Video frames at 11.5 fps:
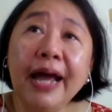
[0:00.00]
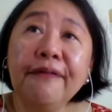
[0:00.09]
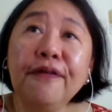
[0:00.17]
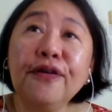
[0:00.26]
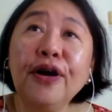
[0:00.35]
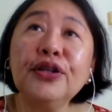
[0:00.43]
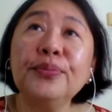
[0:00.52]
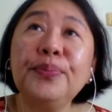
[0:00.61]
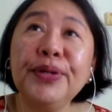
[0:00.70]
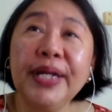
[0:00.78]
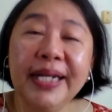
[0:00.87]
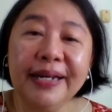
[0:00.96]
forgot to
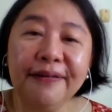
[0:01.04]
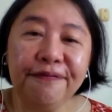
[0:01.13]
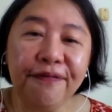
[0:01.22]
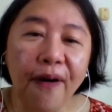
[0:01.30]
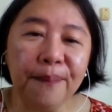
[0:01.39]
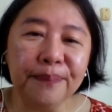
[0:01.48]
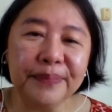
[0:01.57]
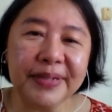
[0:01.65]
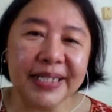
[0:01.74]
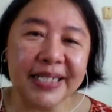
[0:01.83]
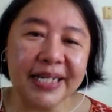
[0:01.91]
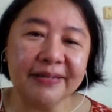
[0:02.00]
put in the form
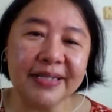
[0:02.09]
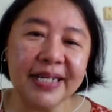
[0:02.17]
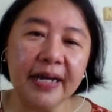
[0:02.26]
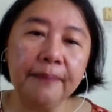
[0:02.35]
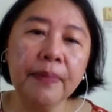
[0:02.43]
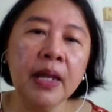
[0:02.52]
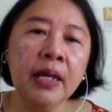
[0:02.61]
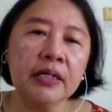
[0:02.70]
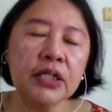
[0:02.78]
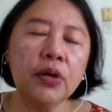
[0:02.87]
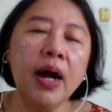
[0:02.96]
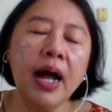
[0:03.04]
details here.
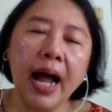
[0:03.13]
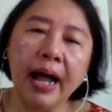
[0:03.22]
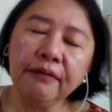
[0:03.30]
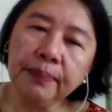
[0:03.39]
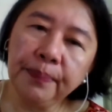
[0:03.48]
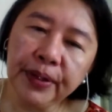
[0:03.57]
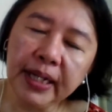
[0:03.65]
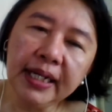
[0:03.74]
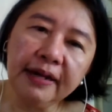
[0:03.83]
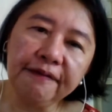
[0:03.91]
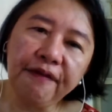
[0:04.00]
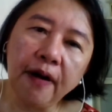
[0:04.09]
So I will put in
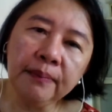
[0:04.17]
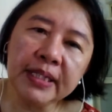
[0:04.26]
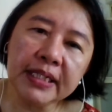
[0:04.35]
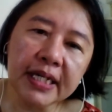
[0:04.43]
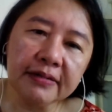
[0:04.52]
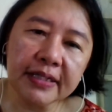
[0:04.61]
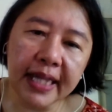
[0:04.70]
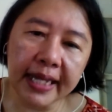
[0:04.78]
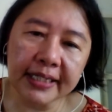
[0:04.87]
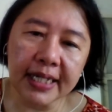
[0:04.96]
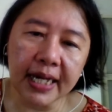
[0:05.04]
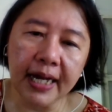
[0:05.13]
the form details
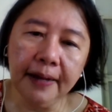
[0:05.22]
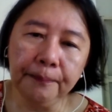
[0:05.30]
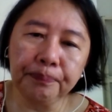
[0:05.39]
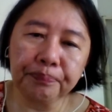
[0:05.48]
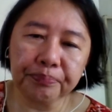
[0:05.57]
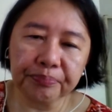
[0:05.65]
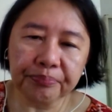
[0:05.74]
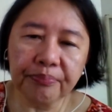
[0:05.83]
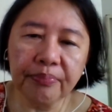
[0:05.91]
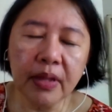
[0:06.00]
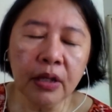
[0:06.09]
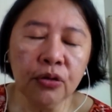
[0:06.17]
later.
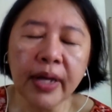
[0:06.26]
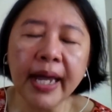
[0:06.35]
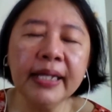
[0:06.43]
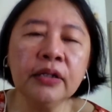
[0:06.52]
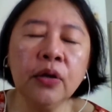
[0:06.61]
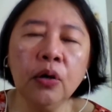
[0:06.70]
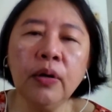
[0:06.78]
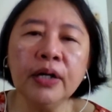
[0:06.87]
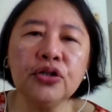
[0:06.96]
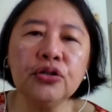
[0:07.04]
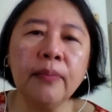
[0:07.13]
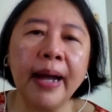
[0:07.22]
You can go
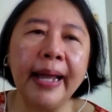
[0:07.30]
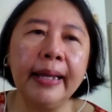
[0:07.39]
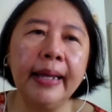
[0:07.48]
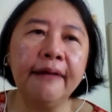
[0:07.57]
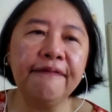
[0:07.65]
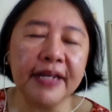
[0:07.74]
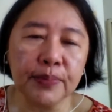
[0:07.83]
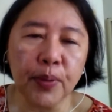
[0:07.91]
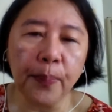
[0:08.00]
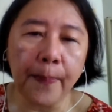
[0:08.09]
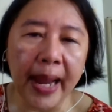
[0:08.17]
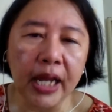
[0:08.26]
onto my
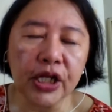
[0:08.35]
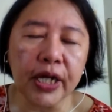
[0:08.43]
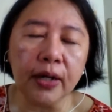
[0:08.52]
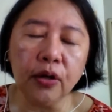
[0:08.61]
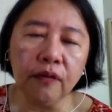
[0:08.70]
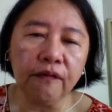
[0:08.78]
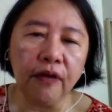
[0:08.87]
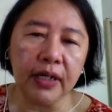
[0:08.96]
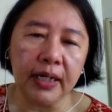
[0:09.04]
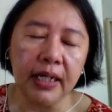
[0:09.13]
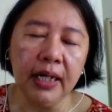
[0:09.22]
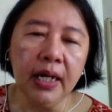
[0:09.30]
Facebook page and look for
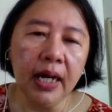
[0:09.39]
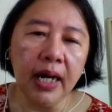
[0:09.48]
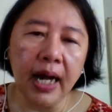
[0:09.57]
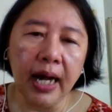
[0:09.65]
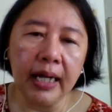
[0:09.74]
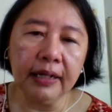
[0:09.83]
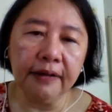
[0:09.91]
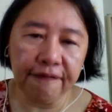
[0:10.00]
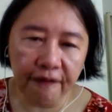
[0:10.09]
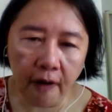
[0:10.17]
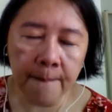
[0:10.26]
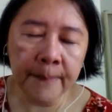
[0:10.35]
the
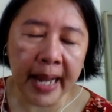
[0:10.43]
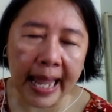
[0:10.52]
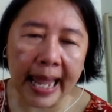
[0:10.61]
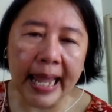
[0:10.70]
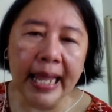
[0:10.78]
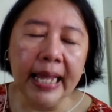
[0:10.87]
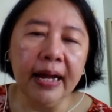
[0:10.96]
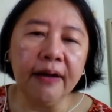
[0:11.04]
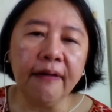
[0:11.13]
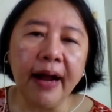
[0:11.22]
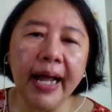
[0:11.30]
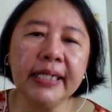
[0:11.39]
form there,
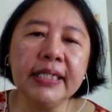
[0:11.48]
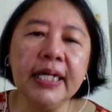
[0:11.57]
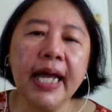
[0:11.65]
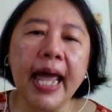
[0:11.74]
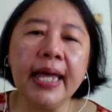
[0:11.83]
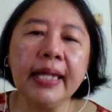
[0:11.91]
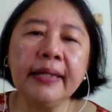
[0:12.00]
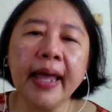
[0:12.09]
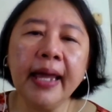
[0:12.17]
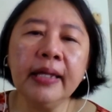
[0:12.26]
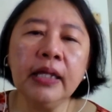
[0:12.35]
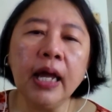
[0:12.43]
right? And
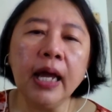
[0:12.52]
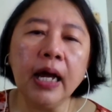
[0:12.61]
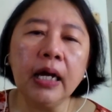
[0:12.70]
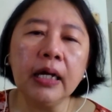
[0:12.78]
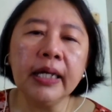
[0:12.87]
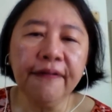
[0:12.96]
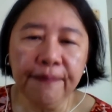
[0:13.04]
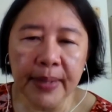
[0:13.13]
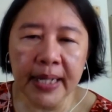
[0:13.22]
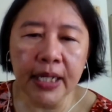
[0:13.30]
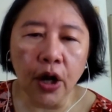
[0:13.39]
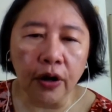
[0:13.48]
then give
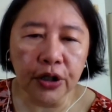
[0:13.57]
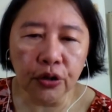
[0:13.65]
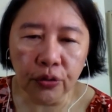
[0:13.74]
me your